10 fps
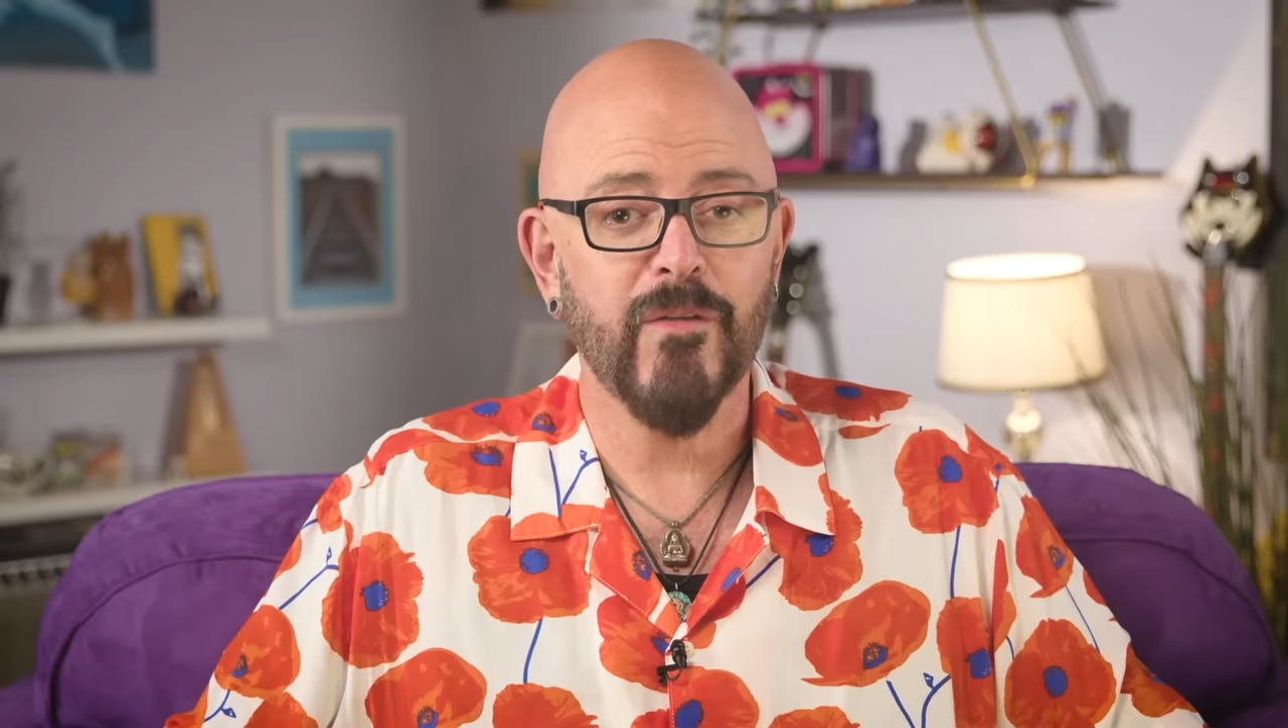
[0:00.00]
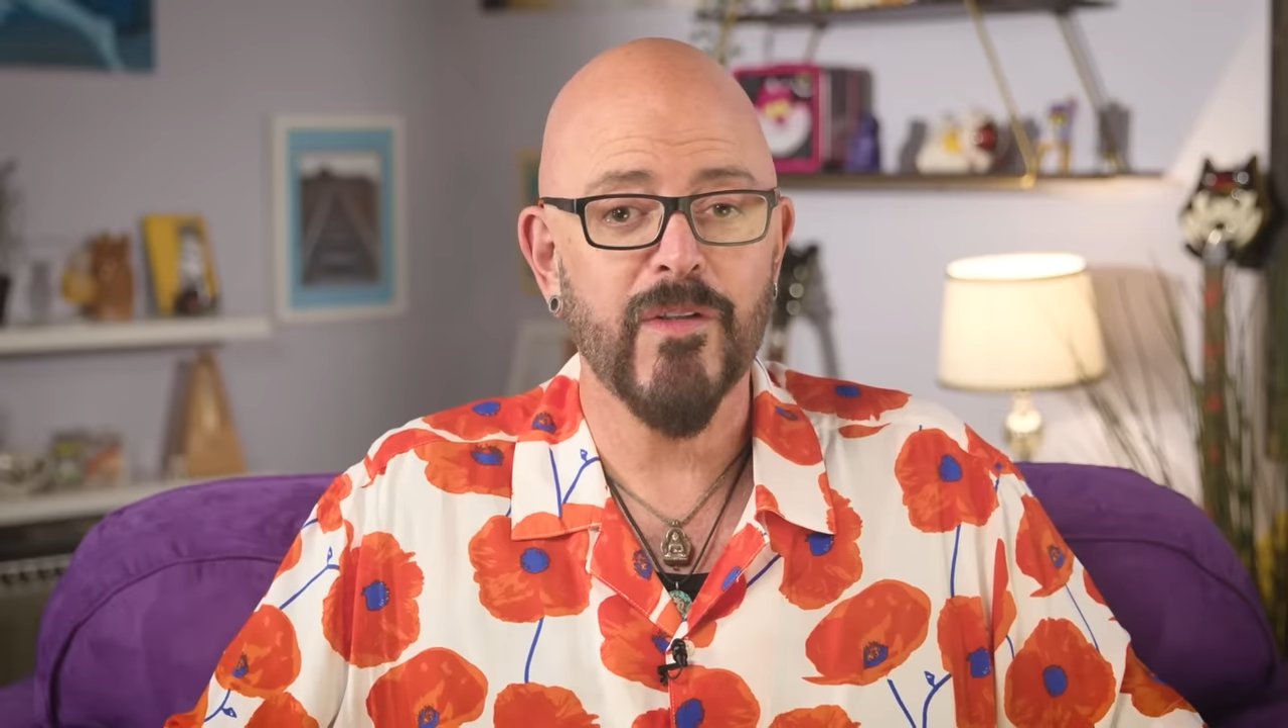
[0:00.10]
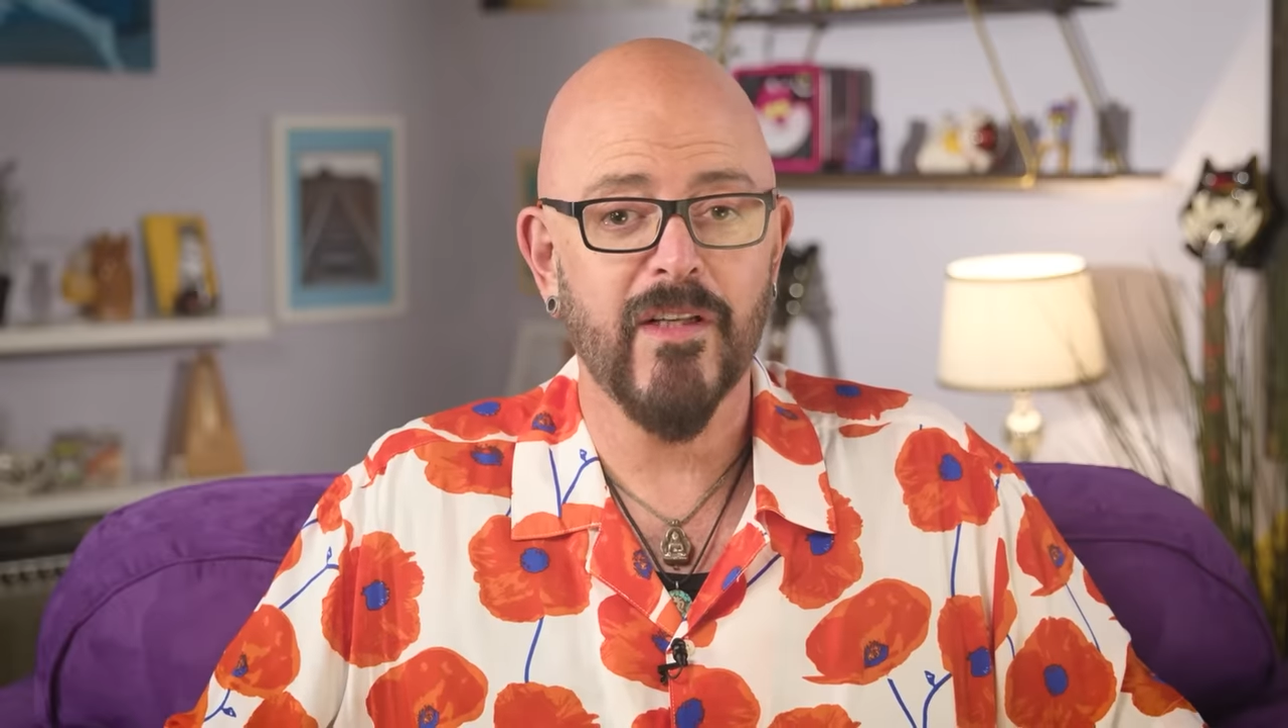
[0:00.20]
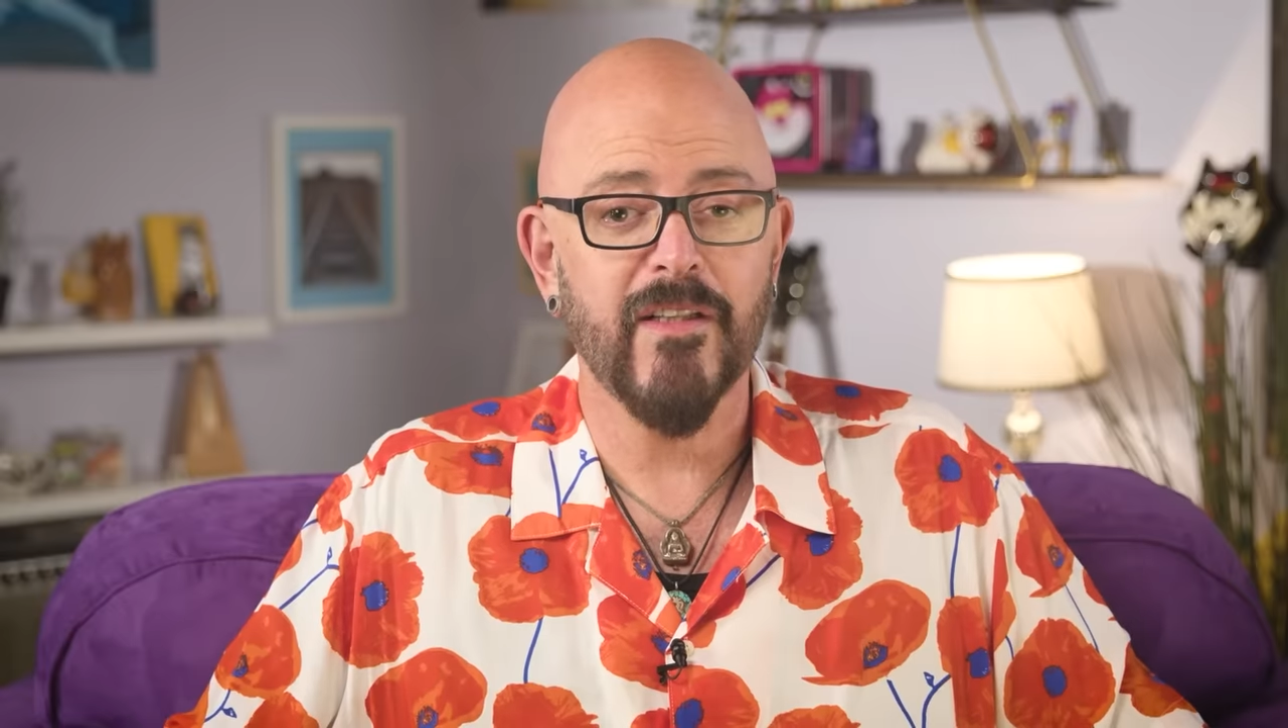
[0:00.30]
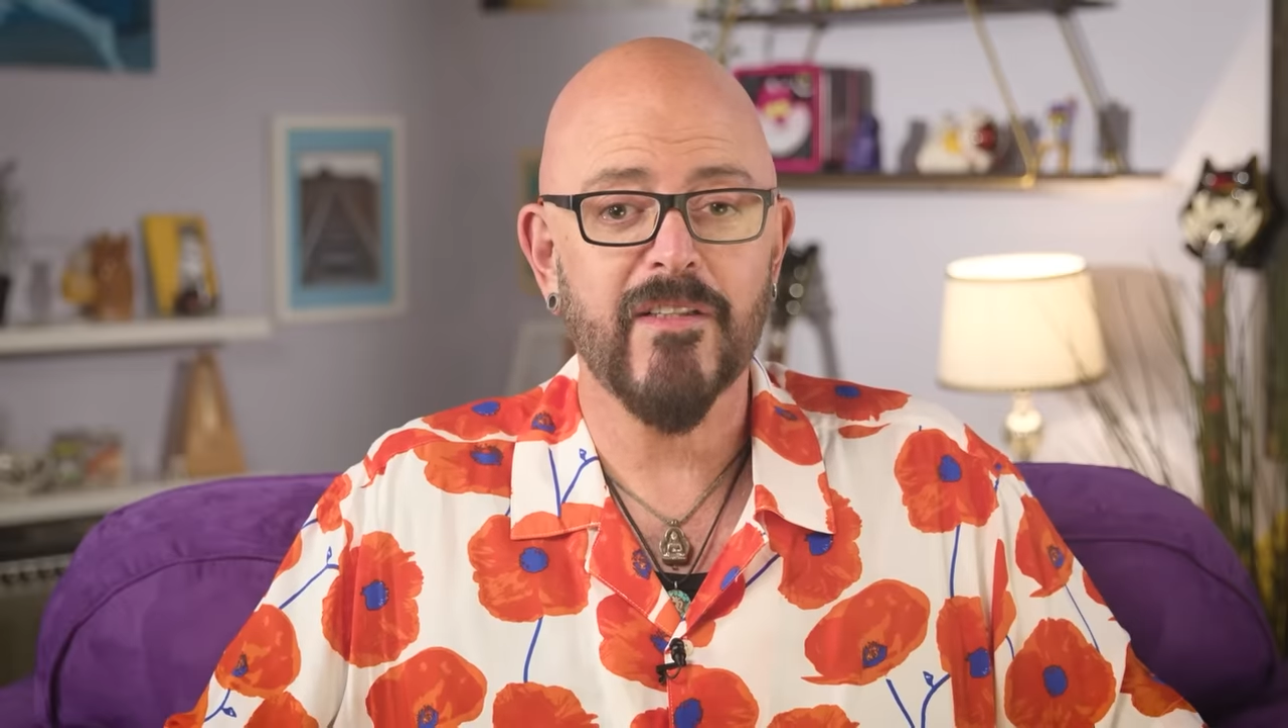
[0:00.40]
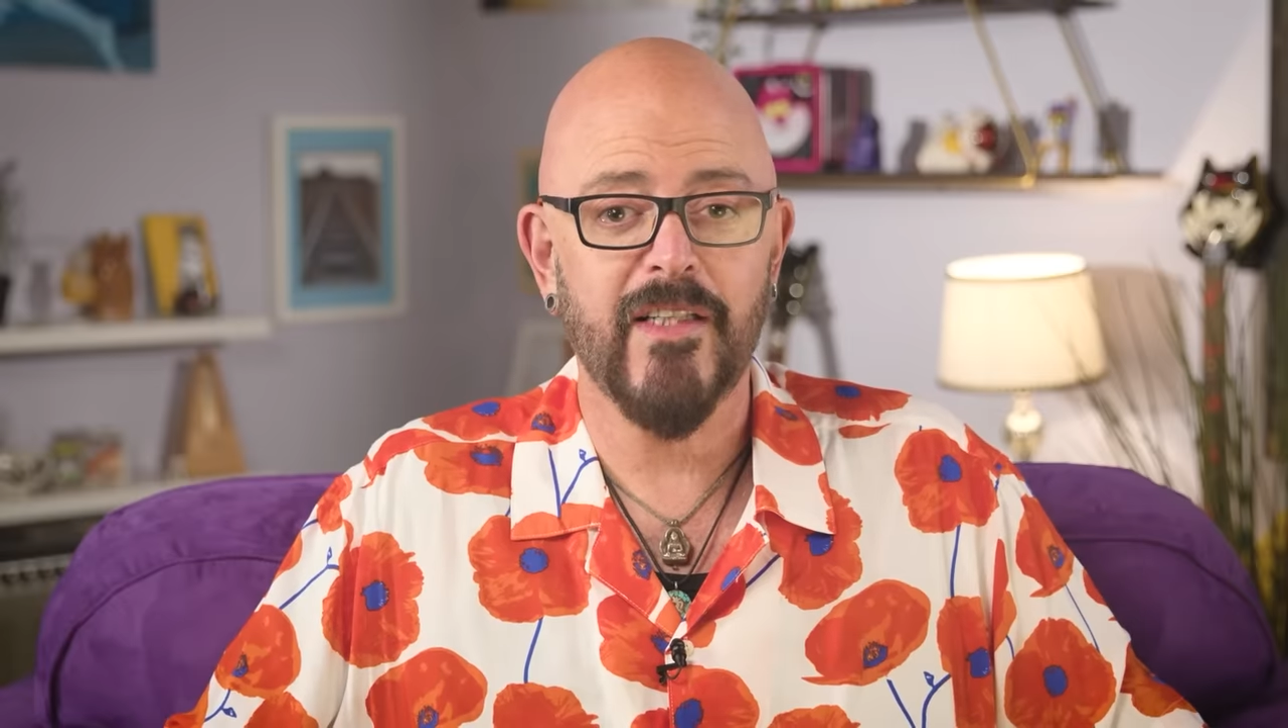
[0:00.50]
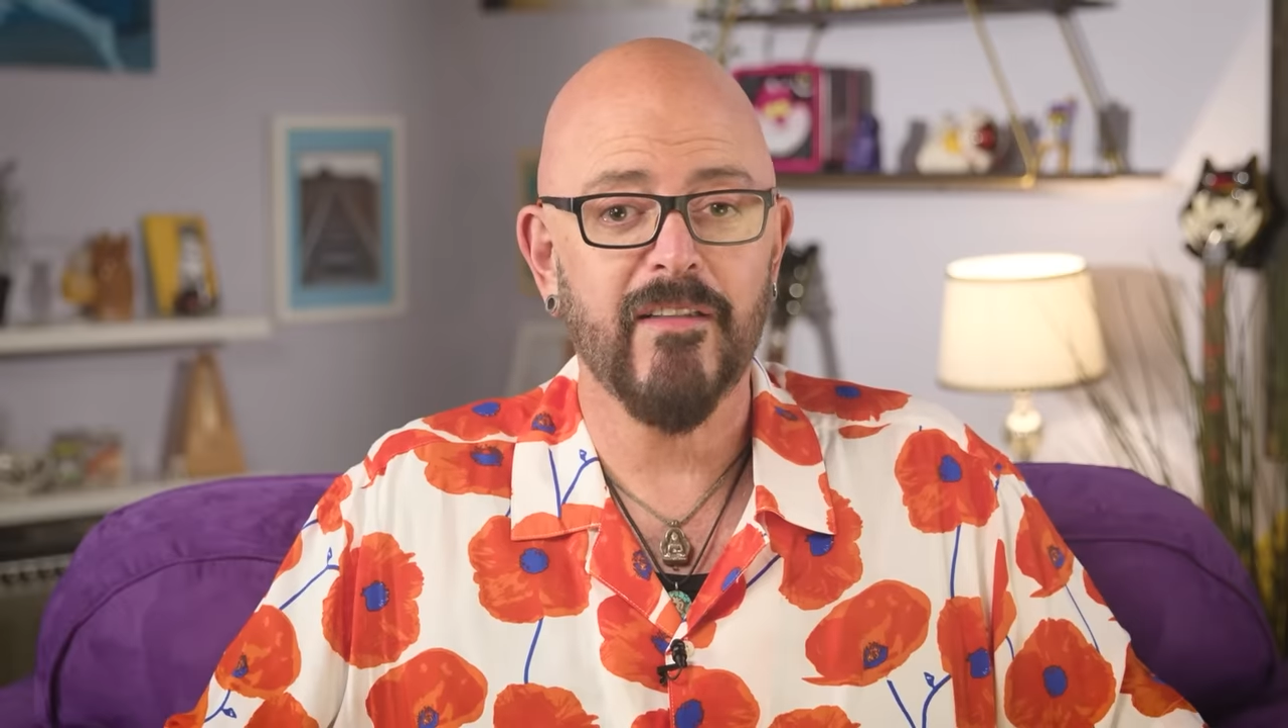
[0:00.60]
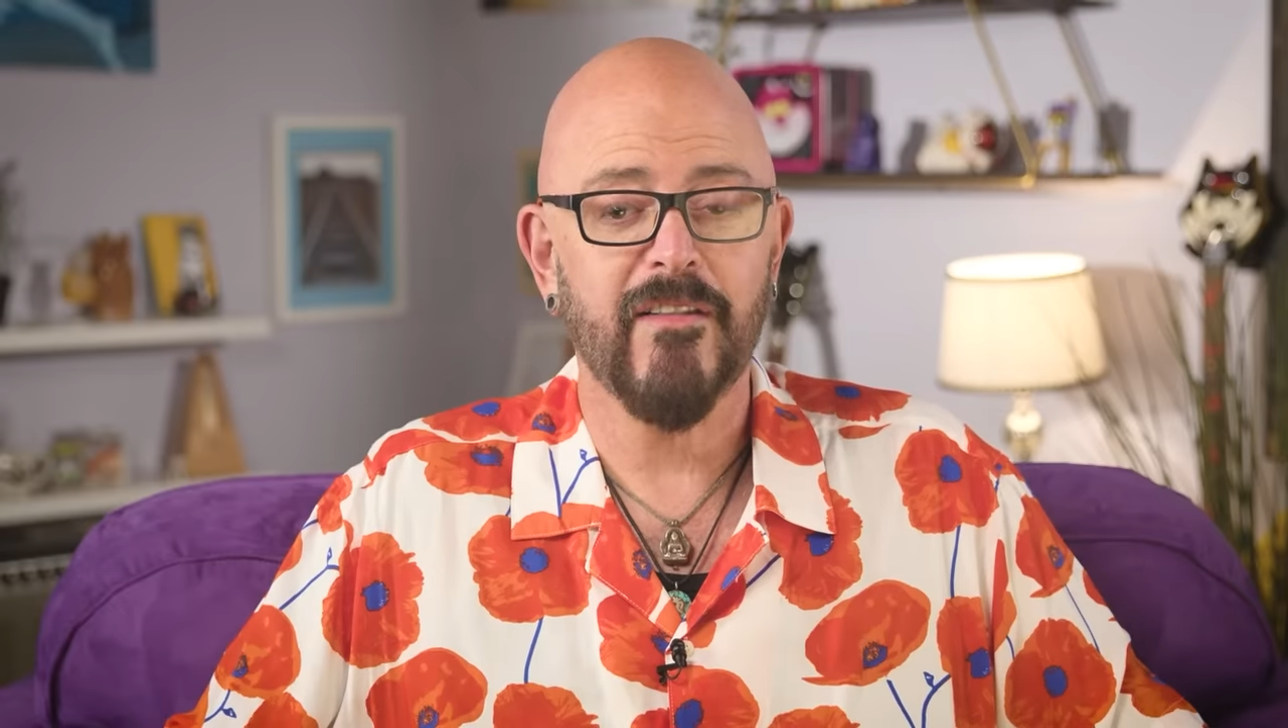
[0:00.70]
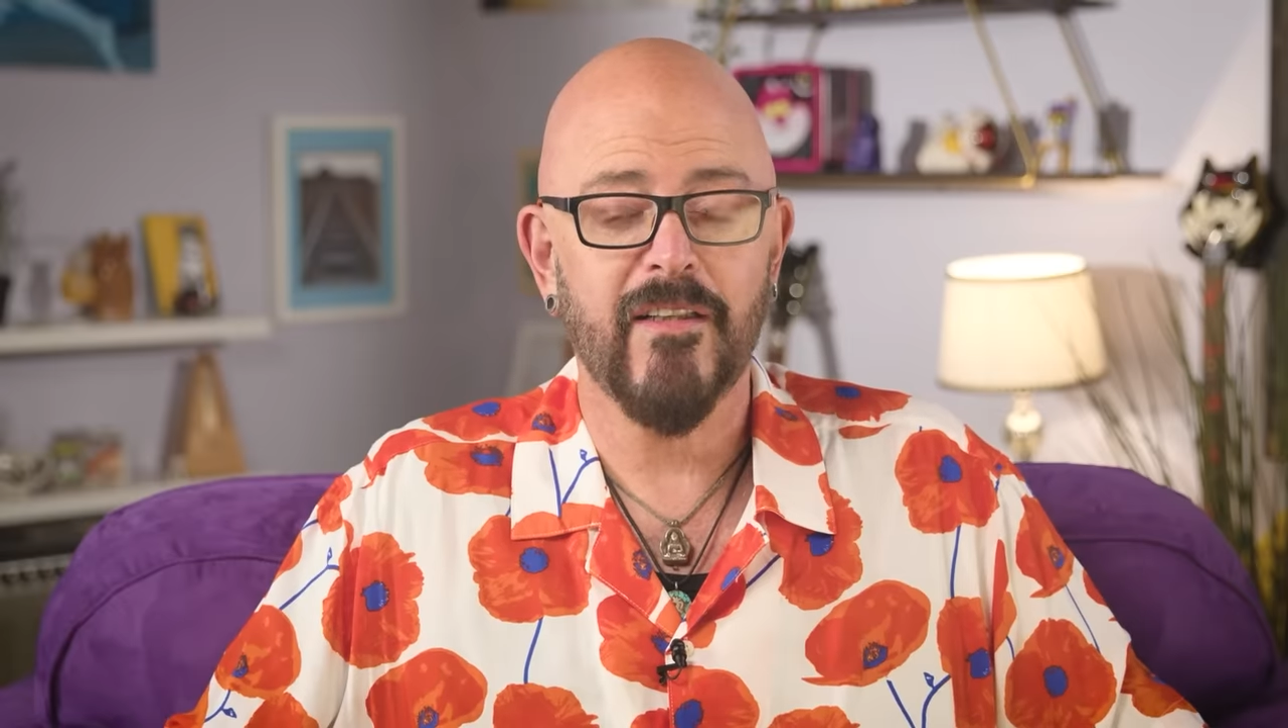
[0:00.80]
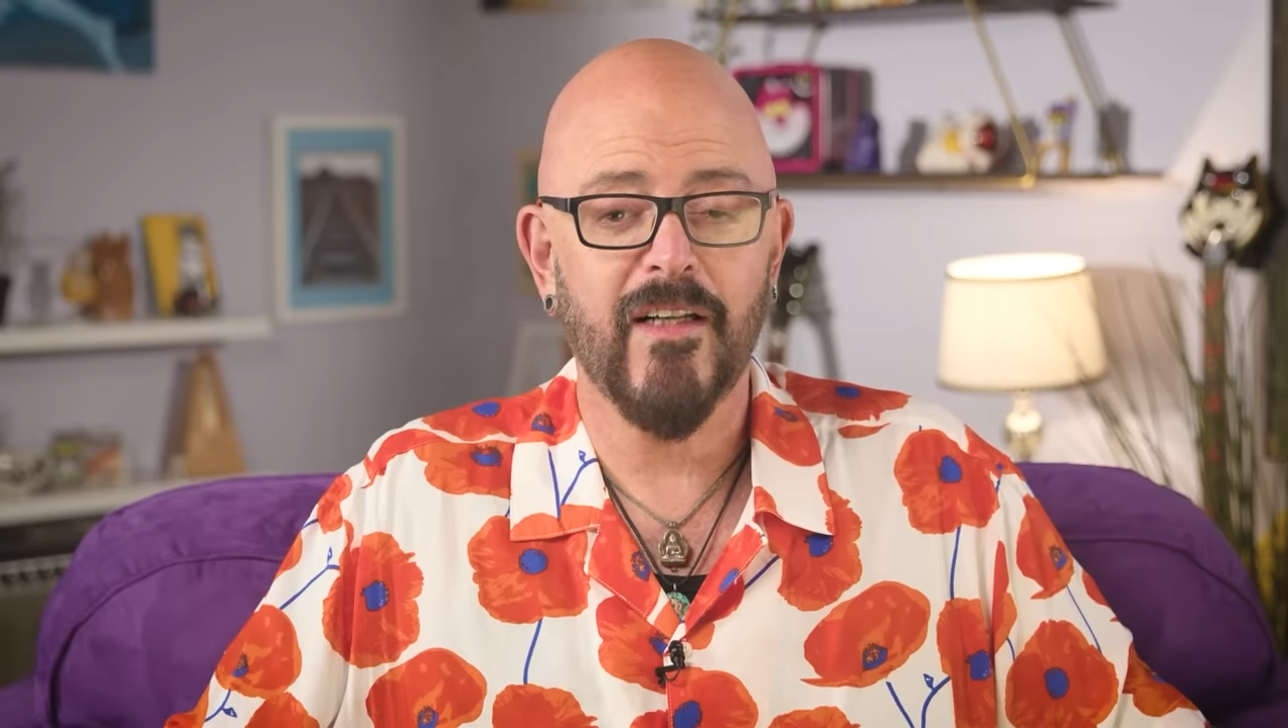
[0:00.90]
results in